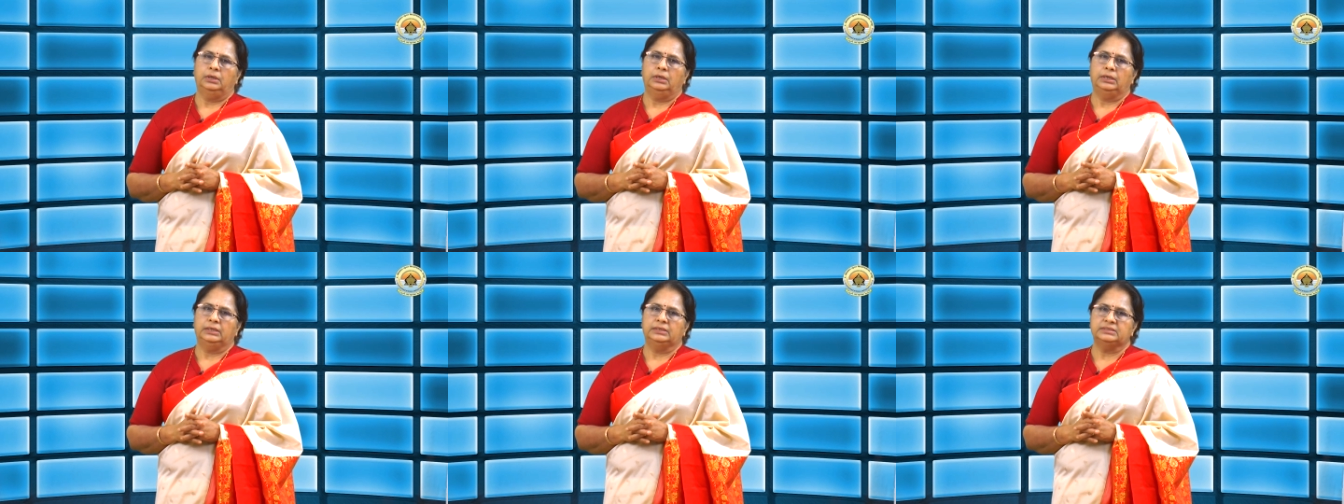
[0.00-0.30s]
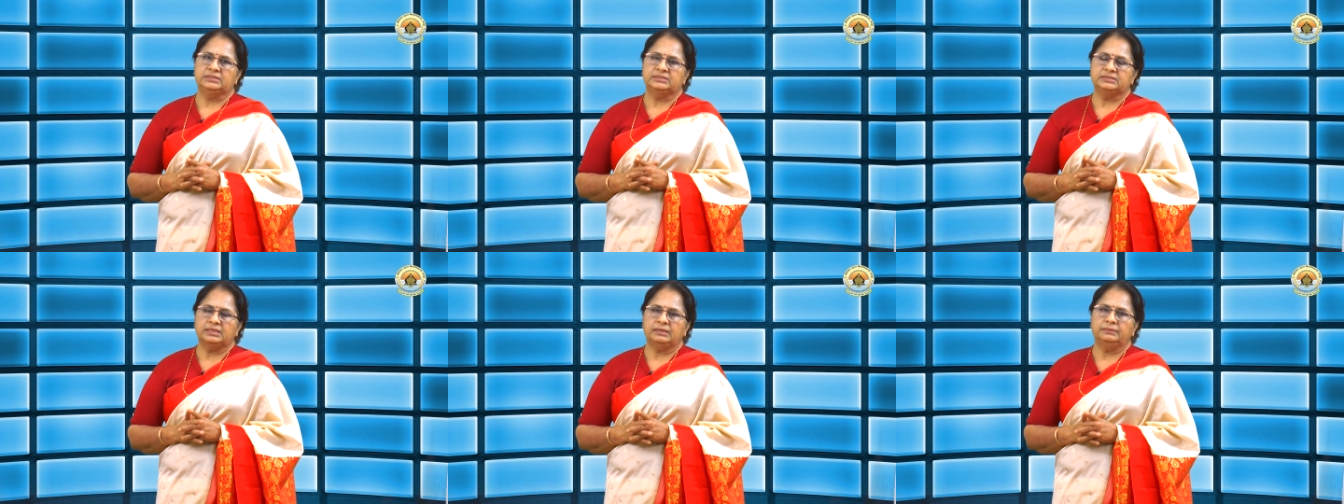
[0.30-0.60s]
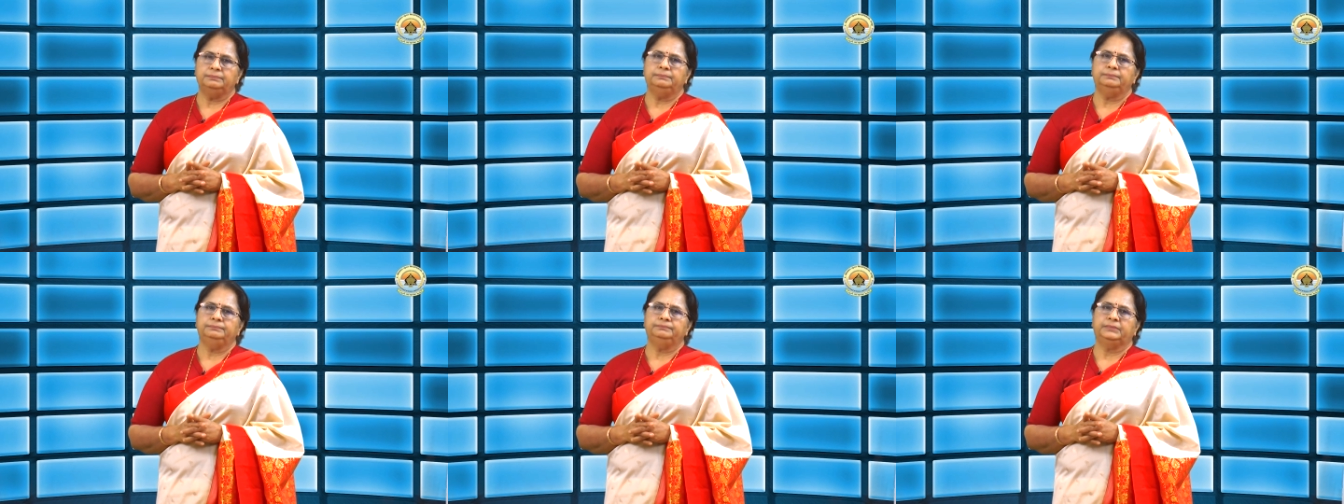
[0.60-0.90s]
In
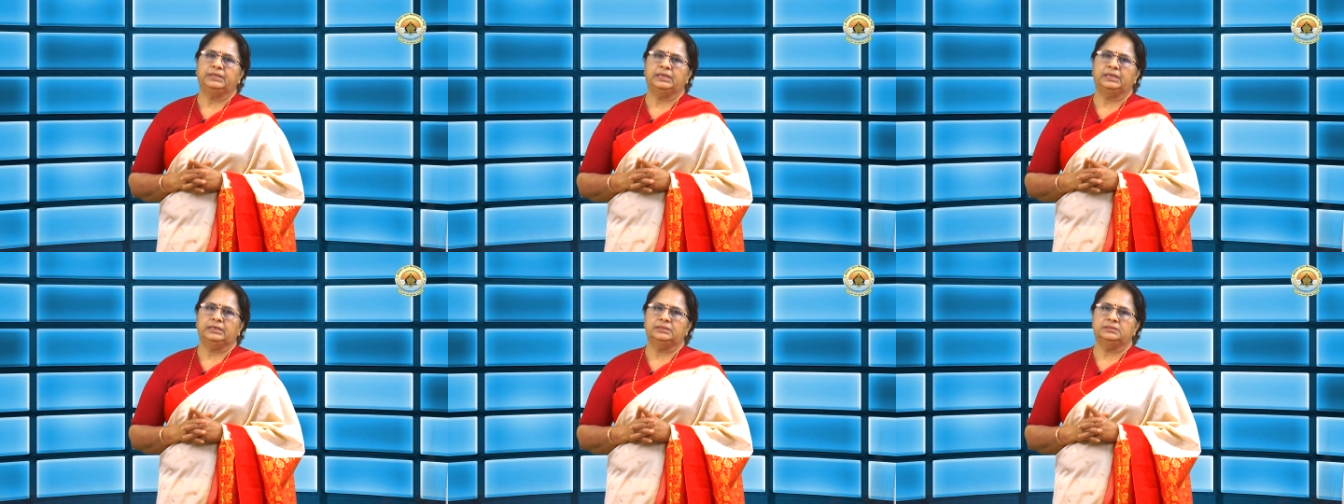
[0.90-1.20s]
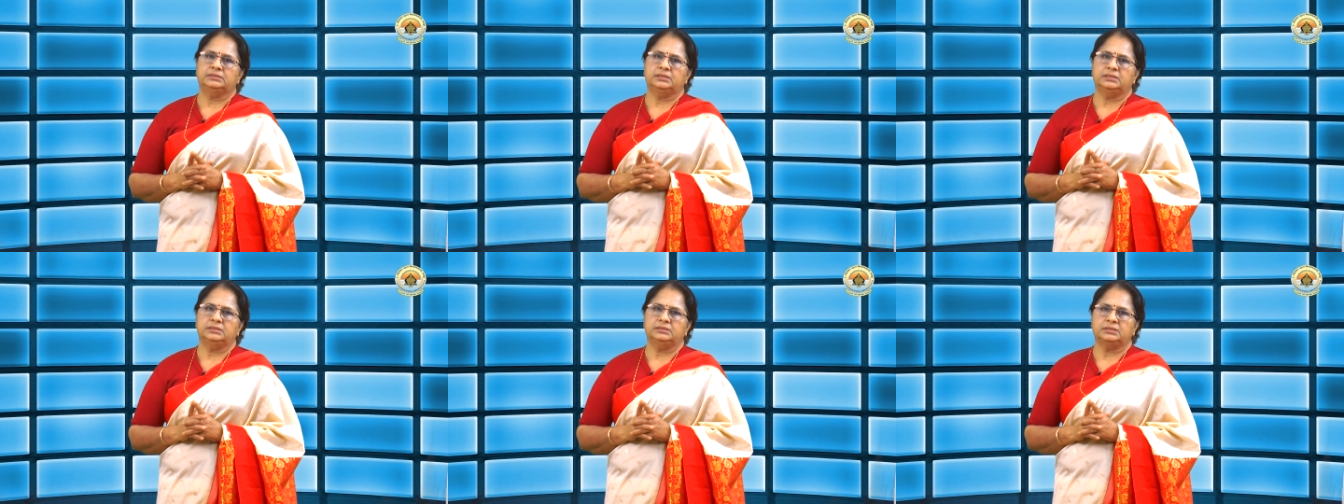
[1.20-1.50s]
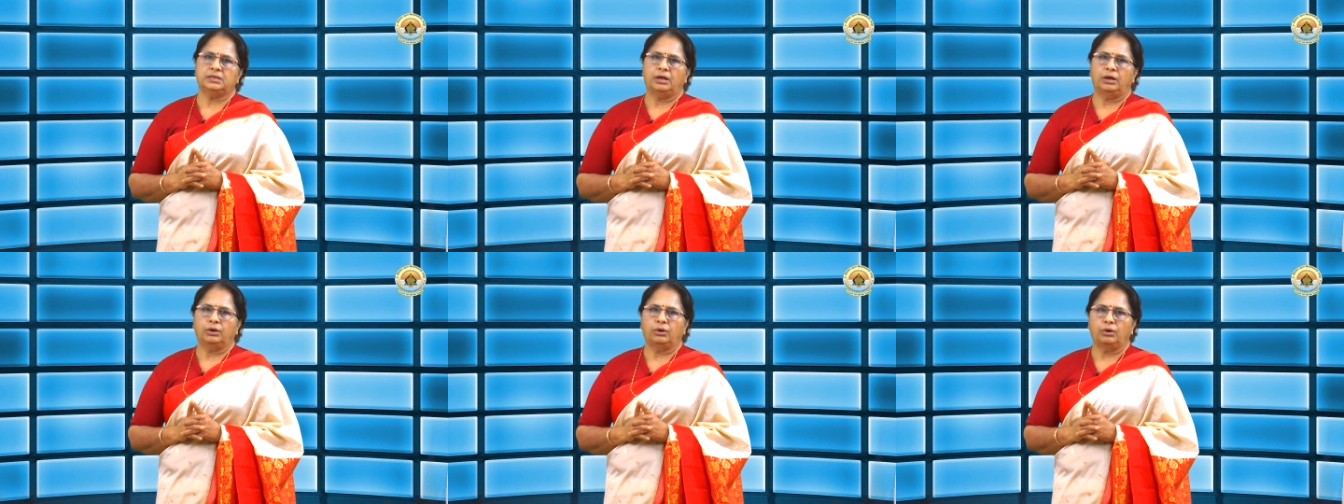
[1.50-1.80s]
some cases,
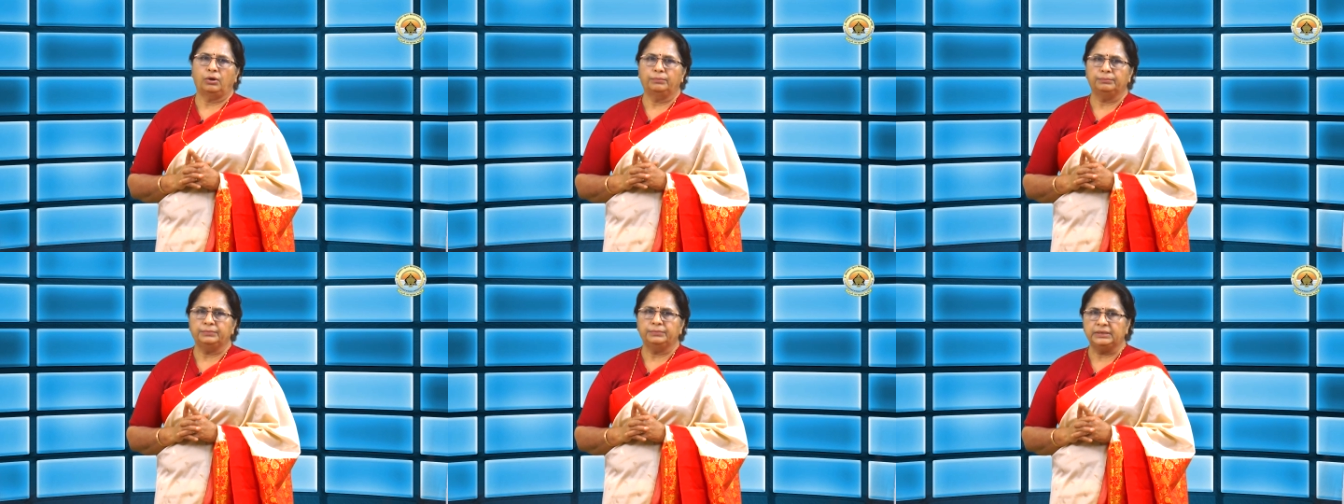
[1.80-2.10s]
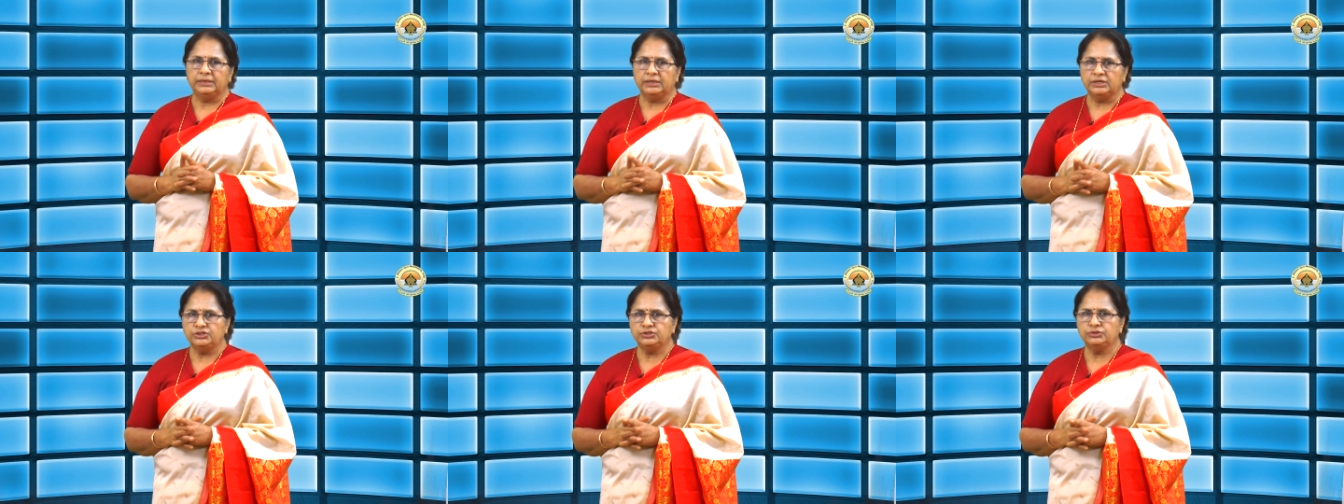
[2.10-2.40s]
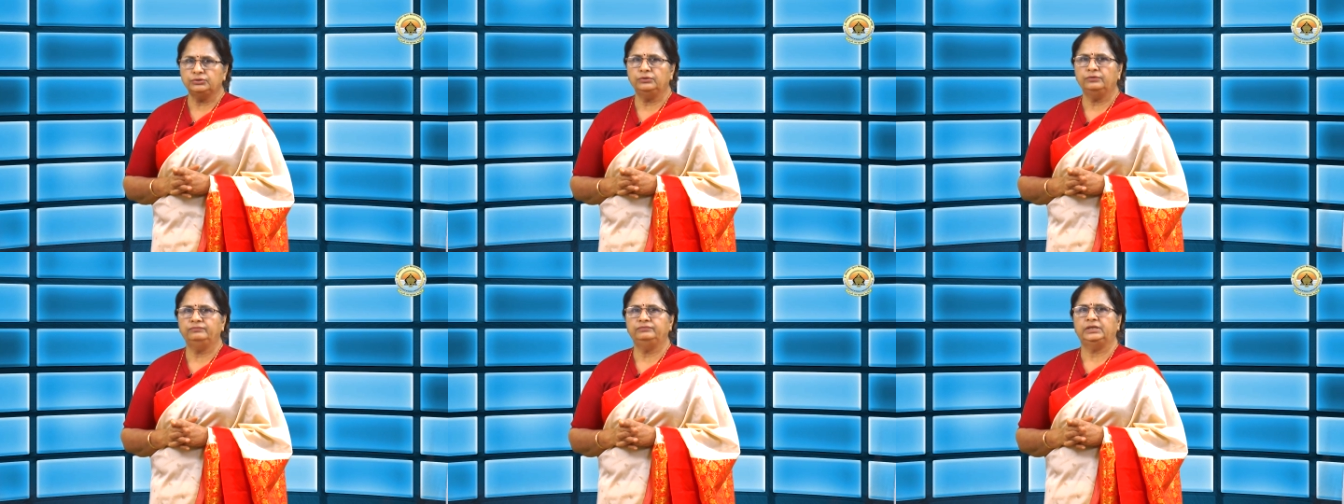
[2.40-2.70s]
a
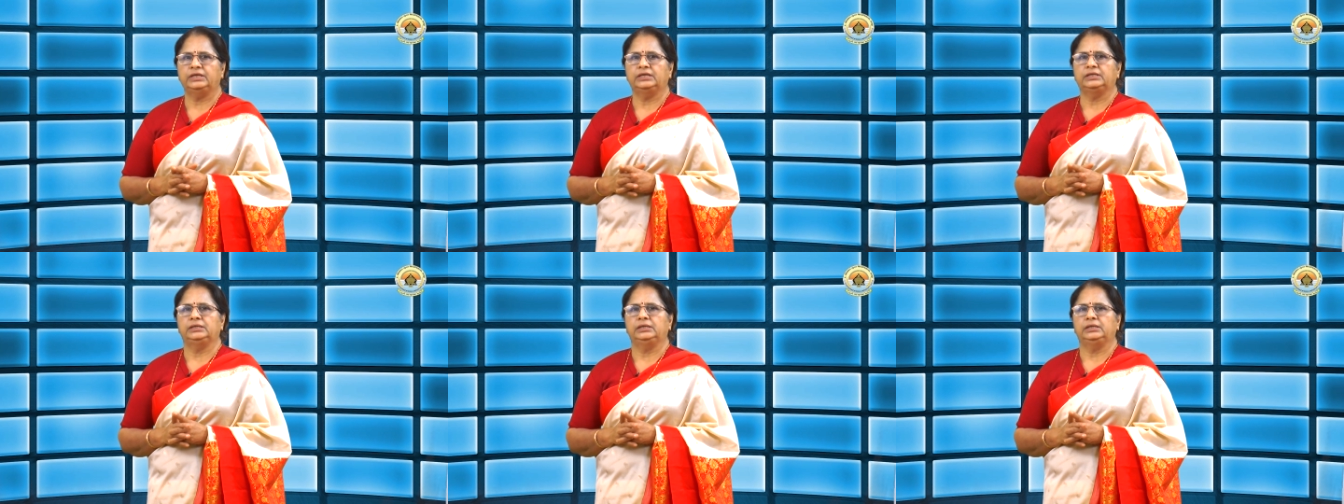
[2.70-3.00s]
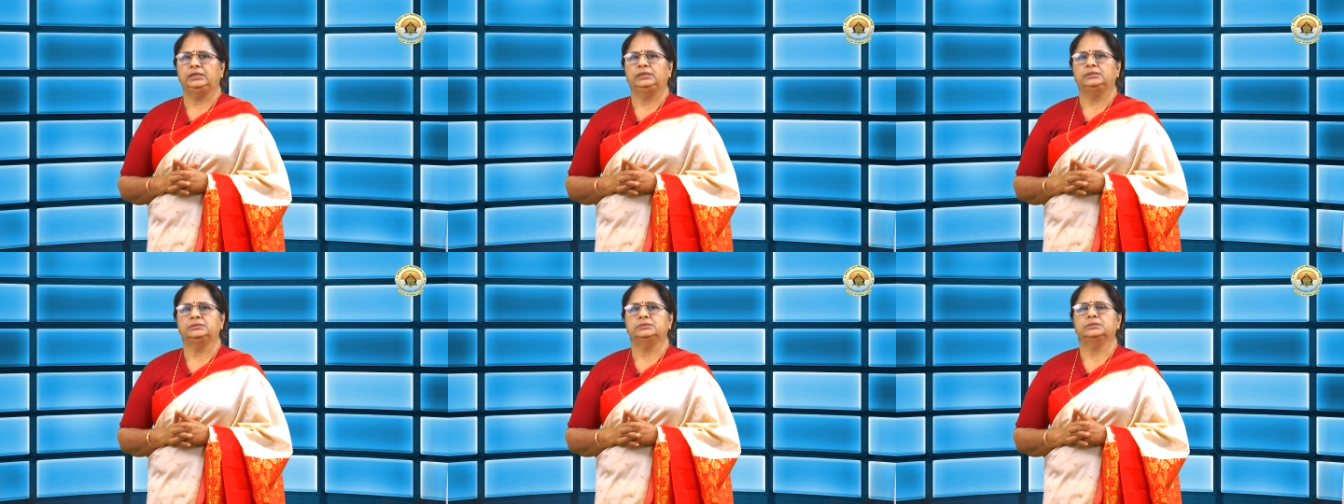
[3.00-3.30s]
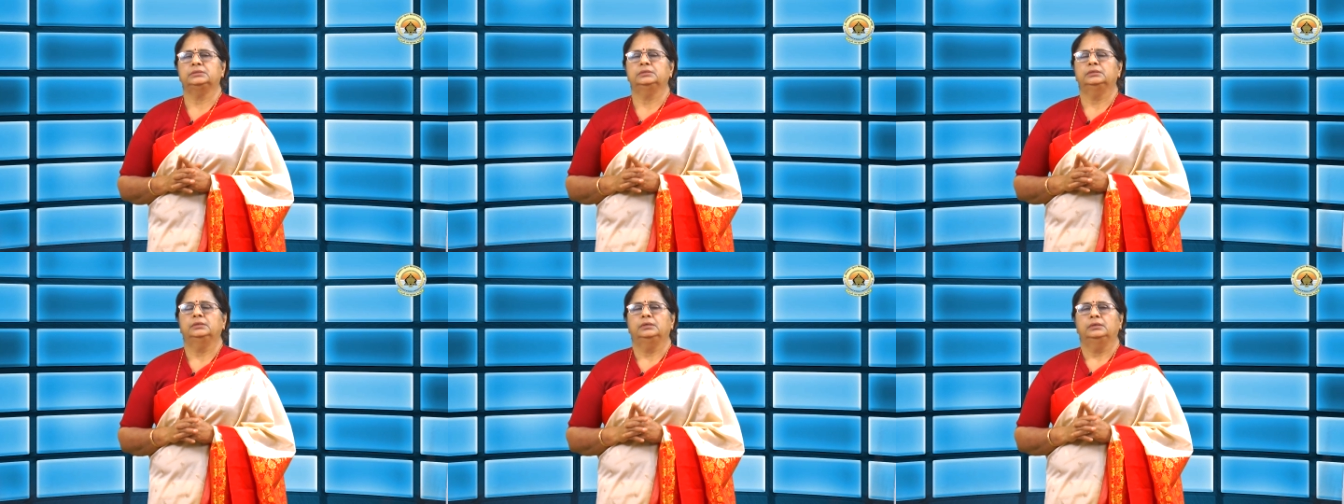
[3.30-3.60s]
combination of techniques